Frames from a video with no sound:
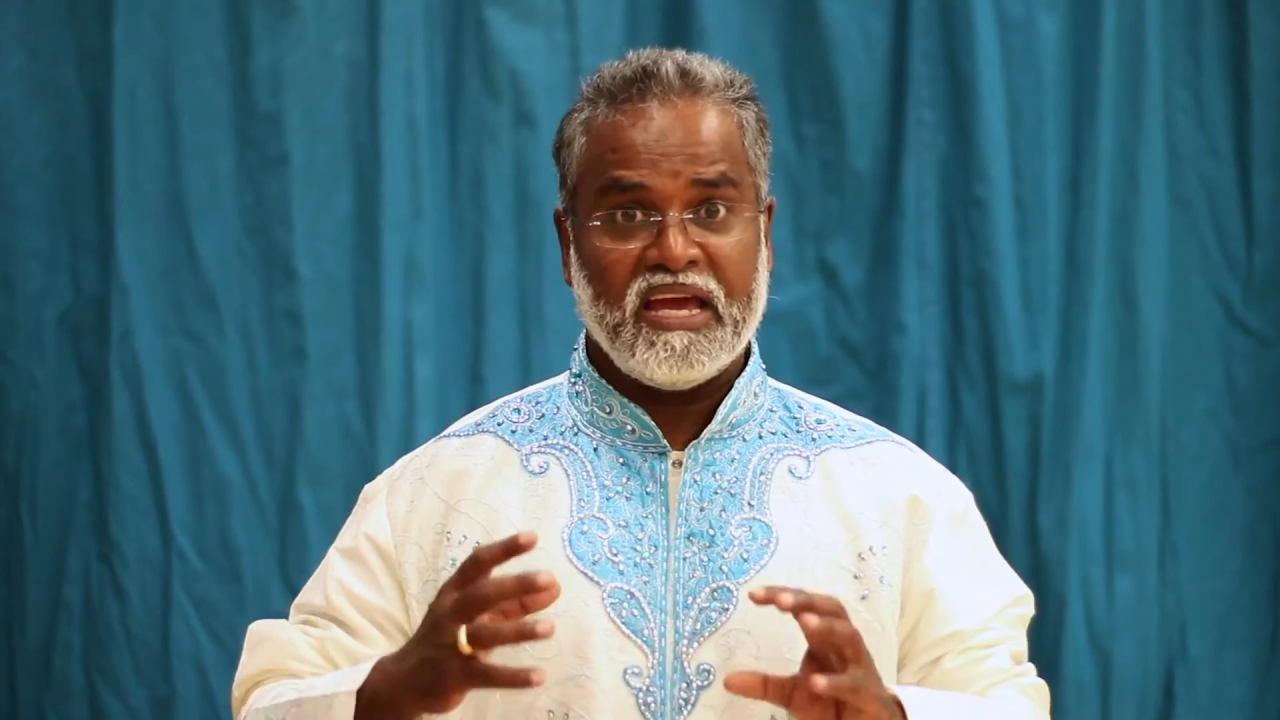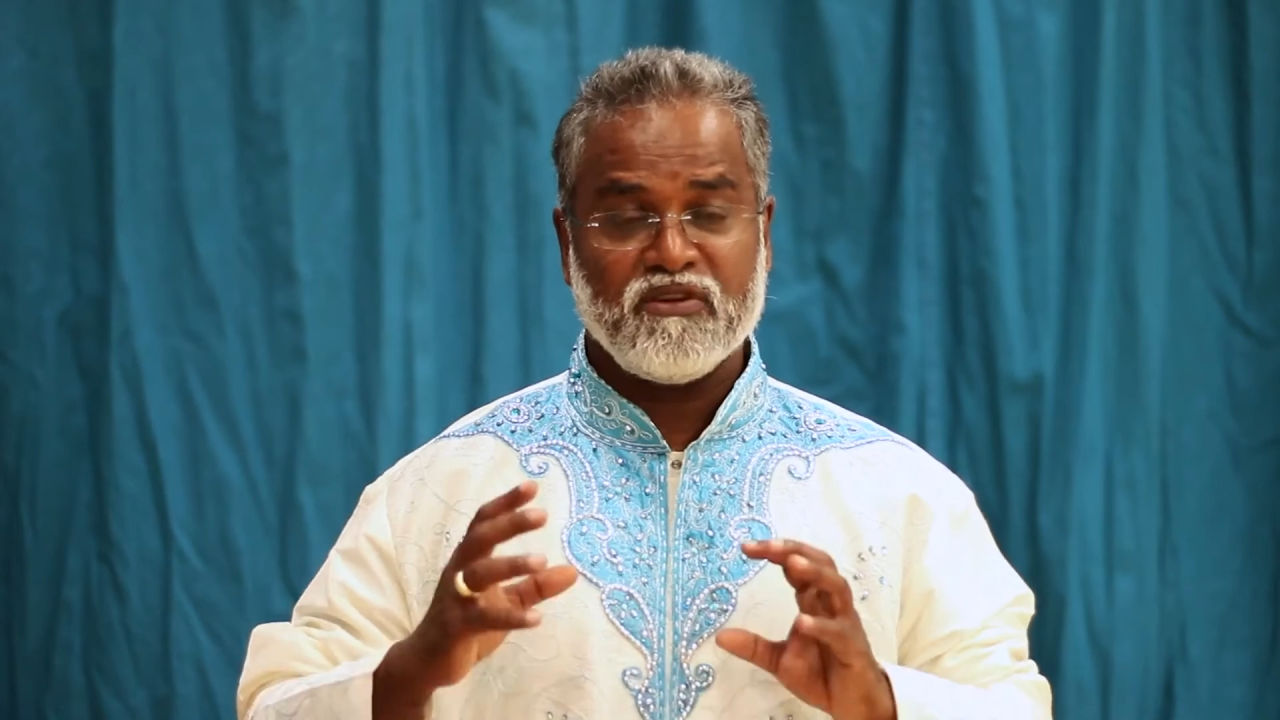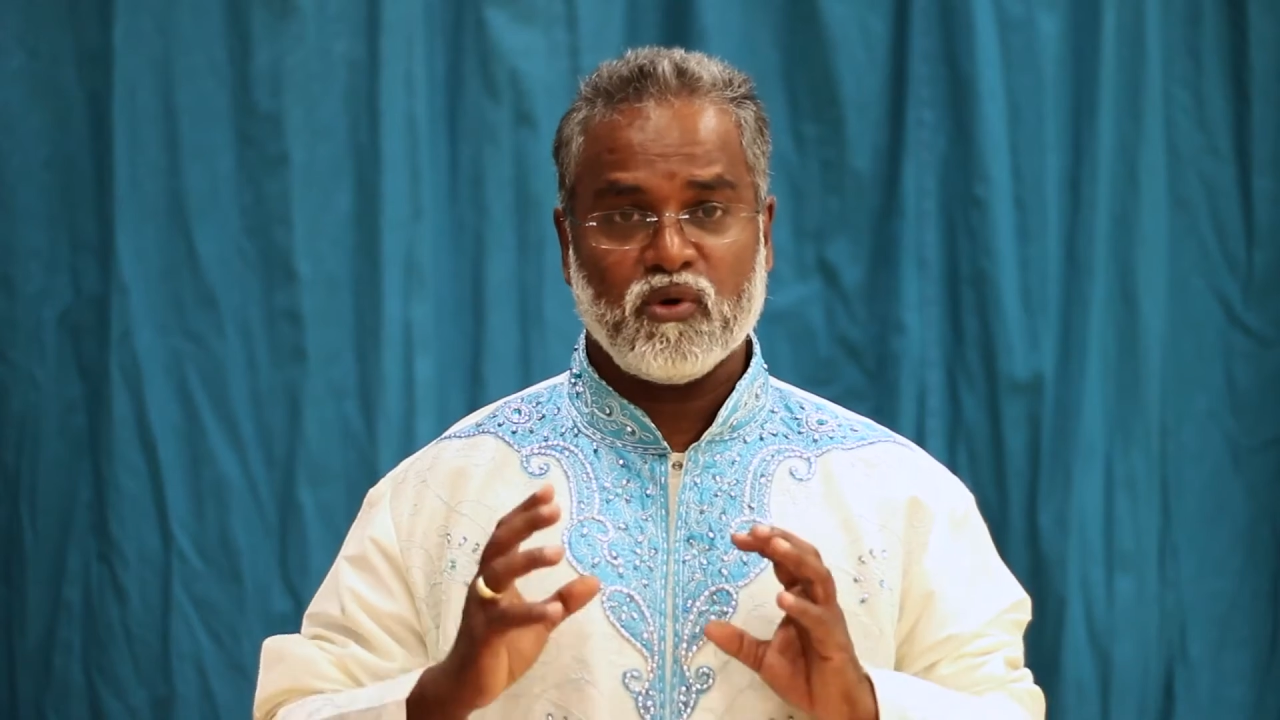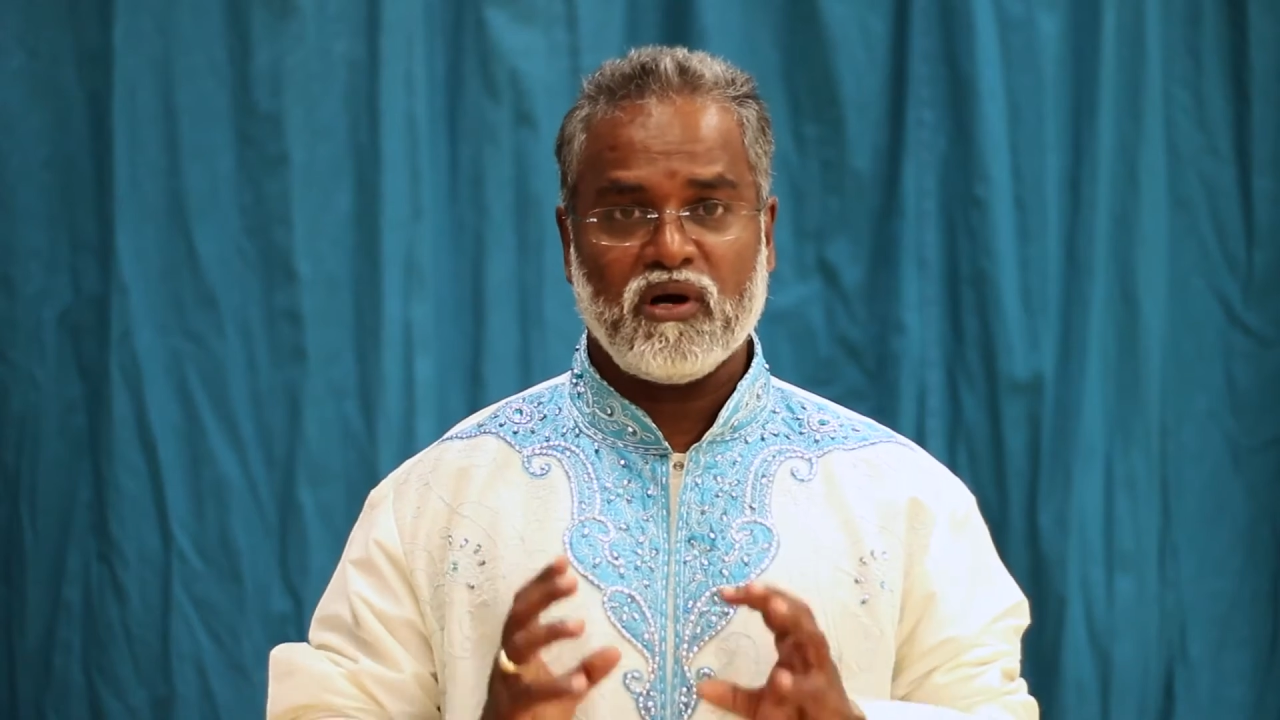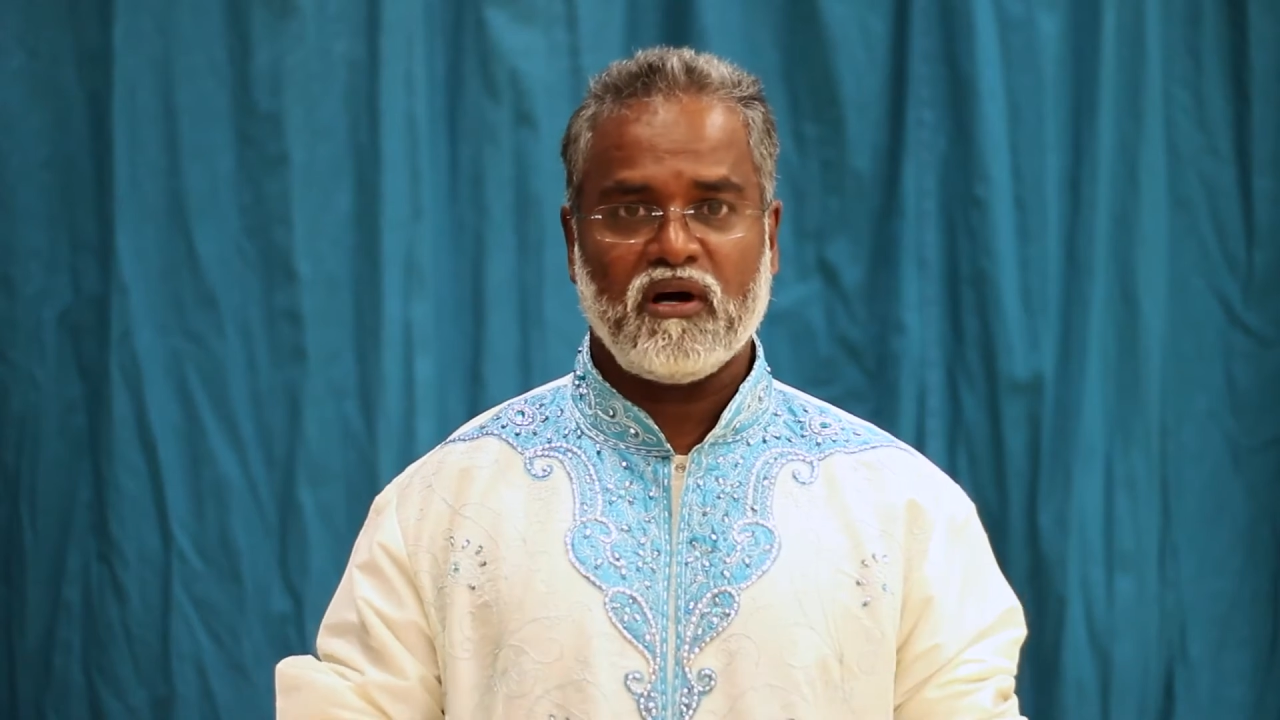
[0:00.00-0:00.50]
and
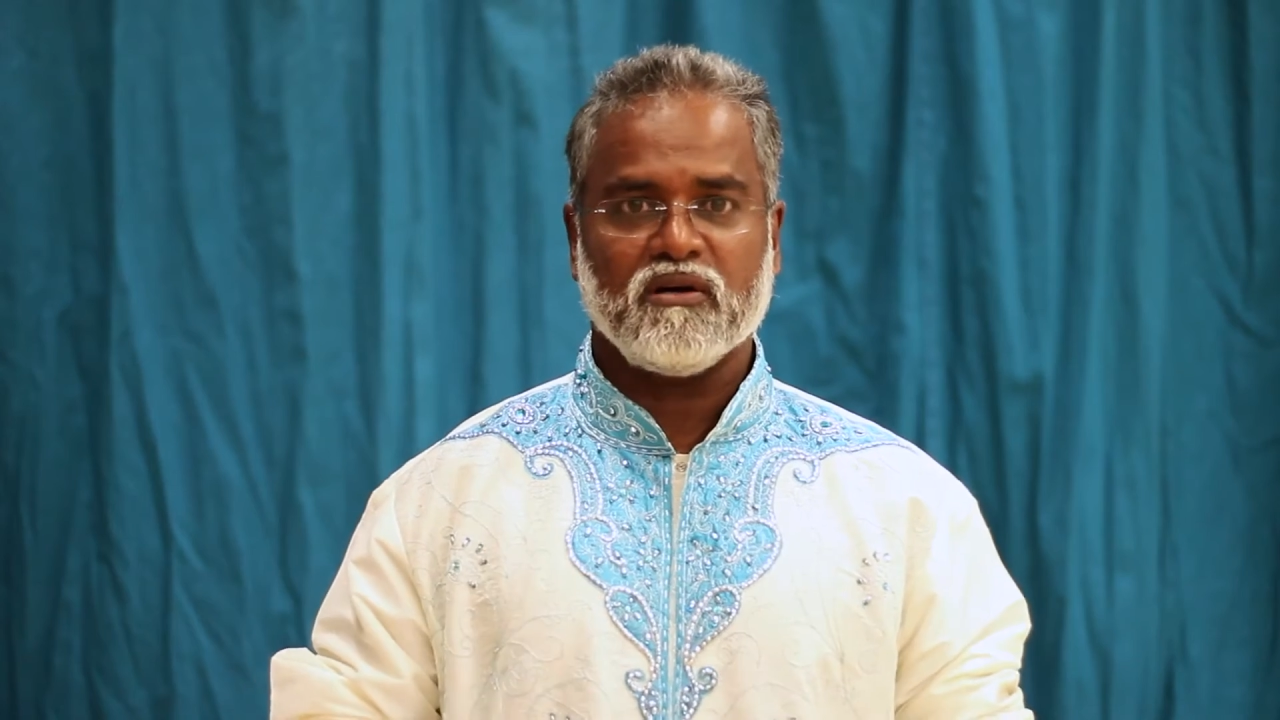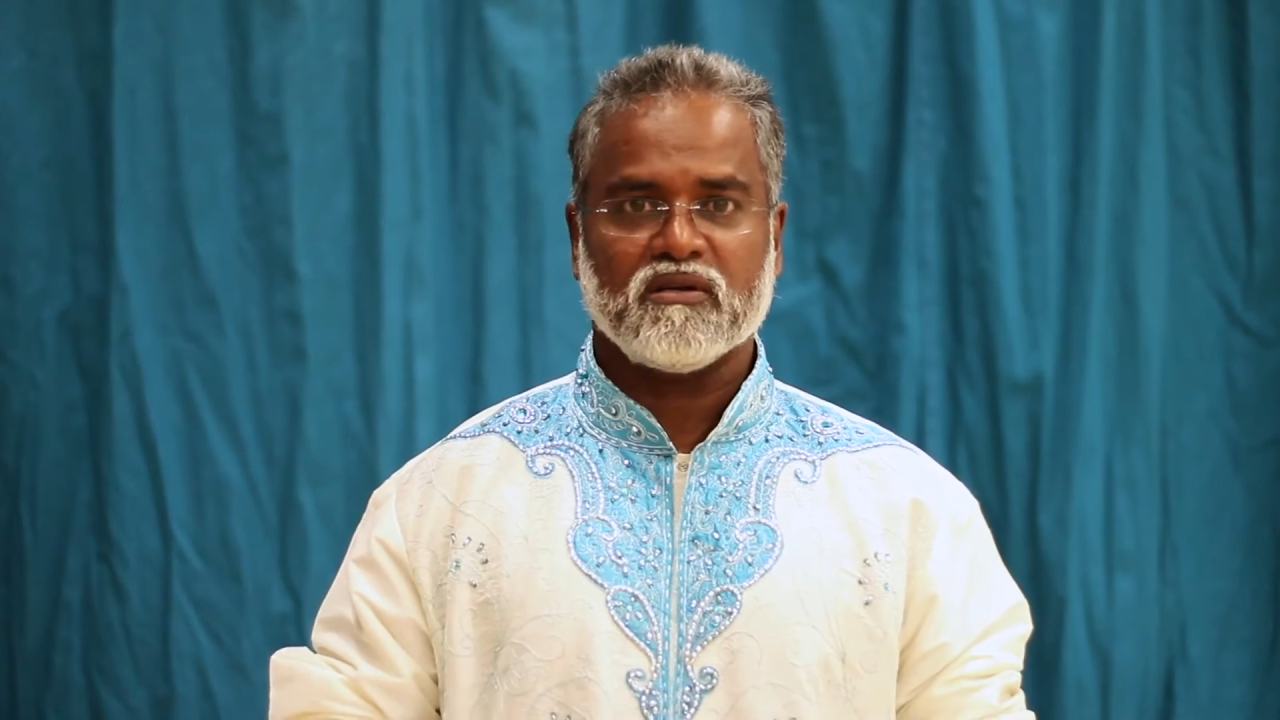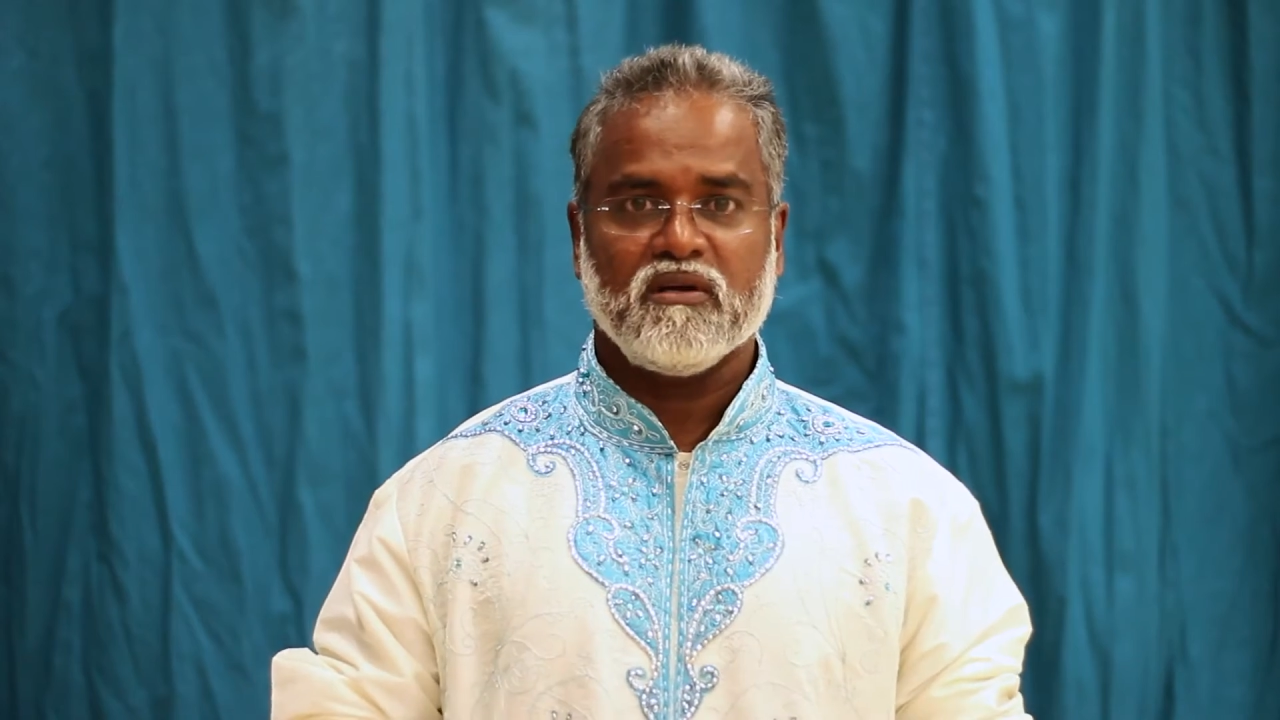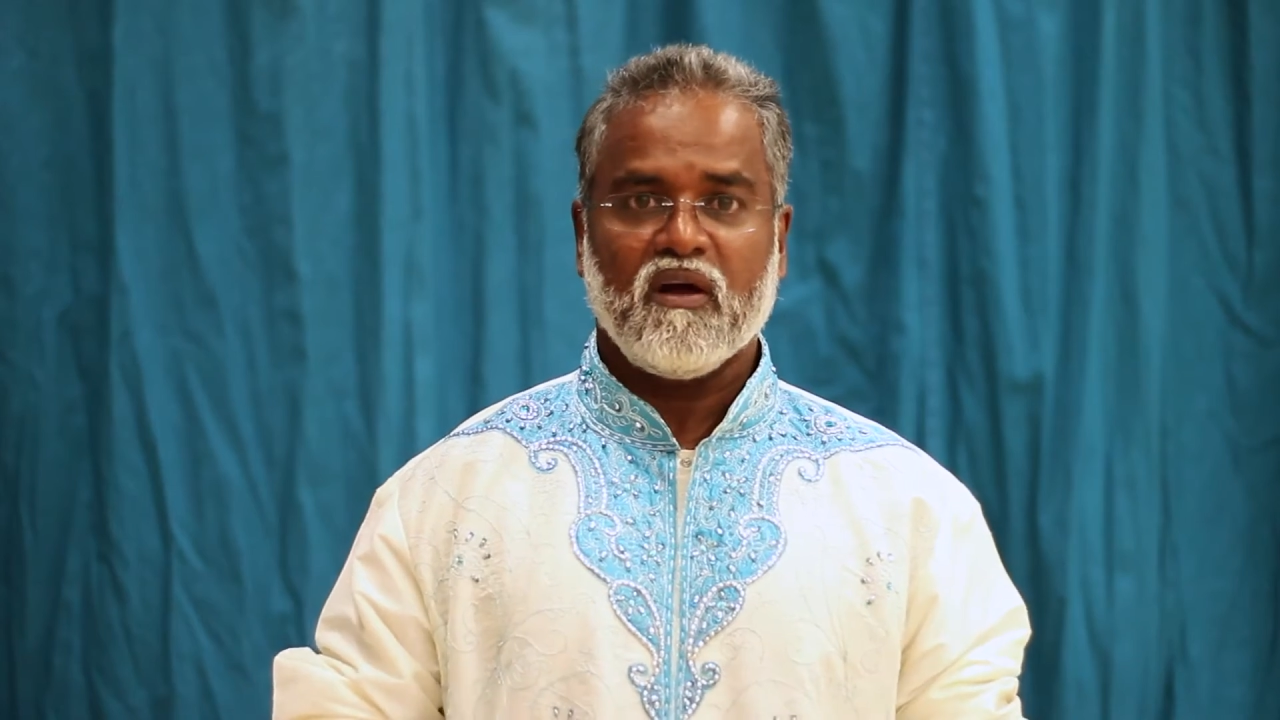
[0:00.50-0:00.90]
your heart.